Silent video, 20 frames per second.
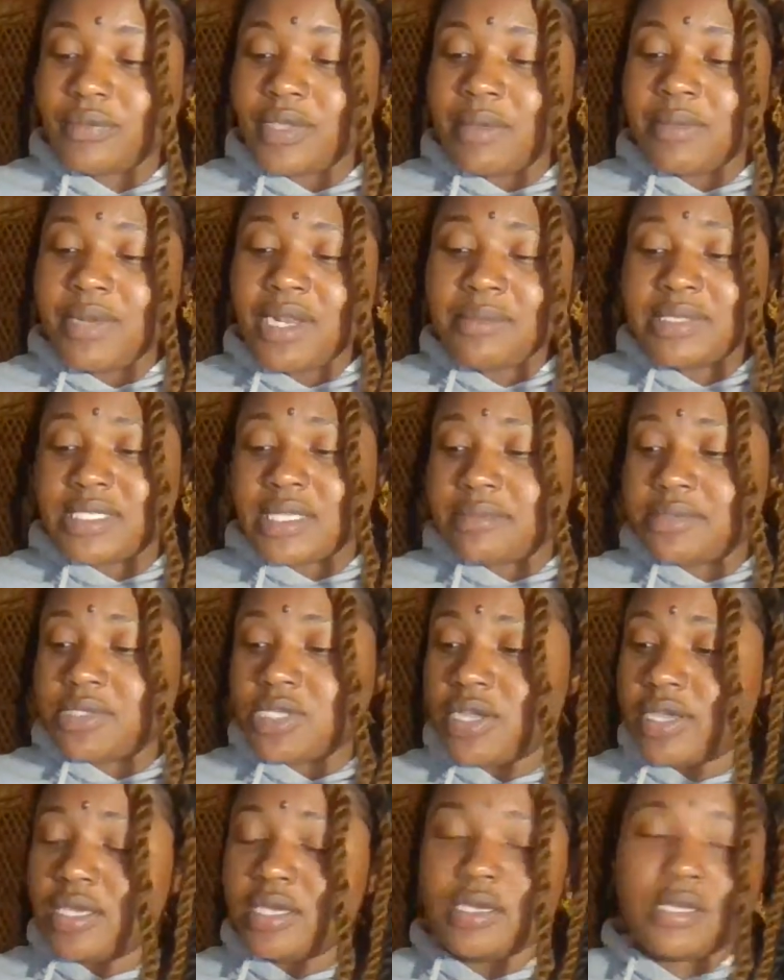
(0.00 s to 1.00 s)
And I'm gonna stop
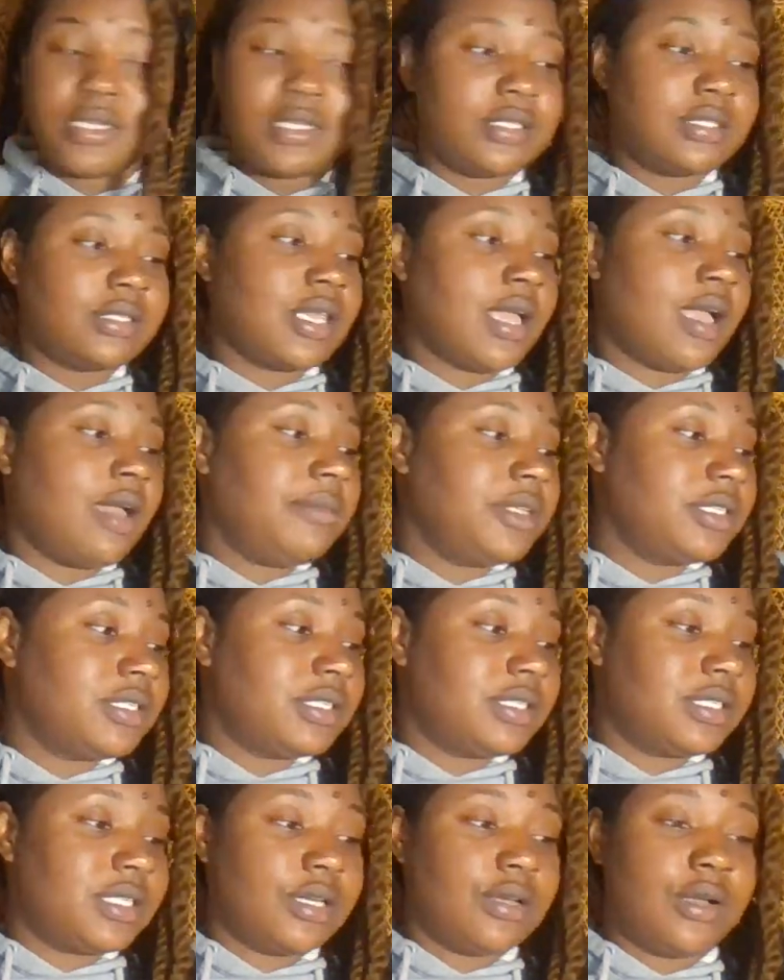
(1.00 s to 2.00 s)
talking because I'm gonna
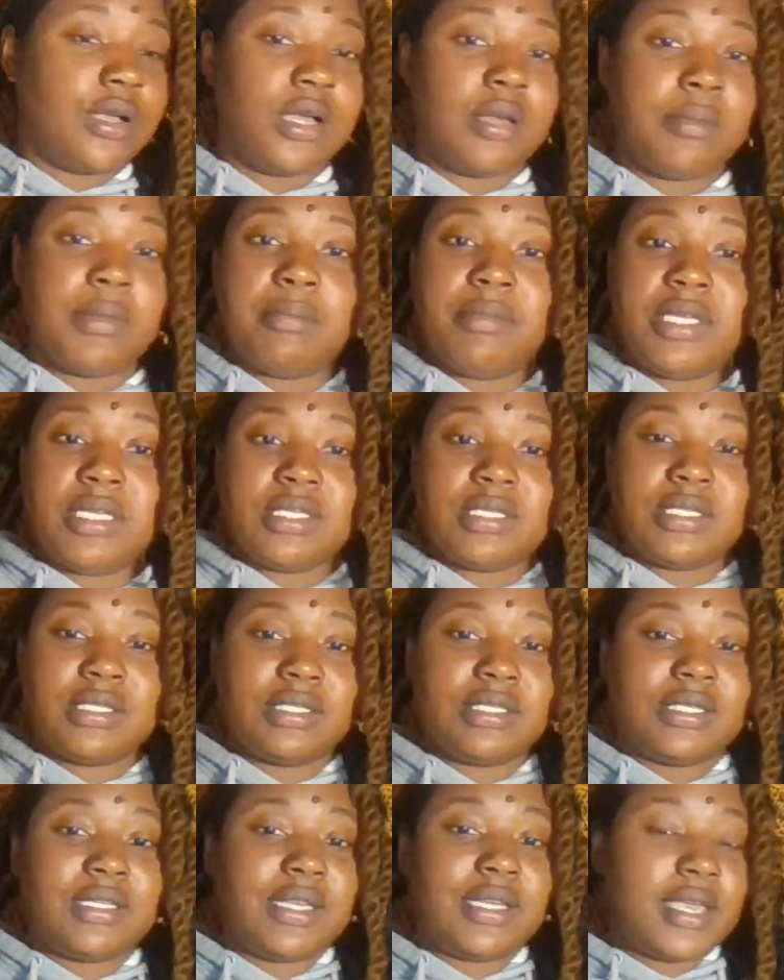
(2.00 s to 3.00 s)
just tell all my
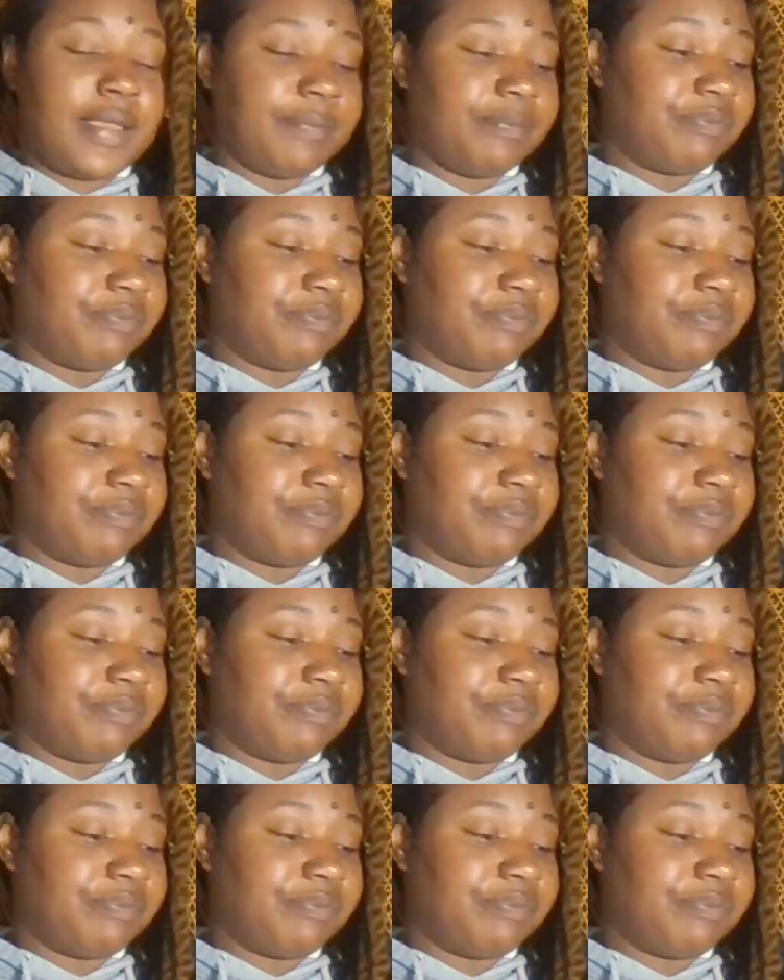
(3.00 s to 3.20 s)
business today.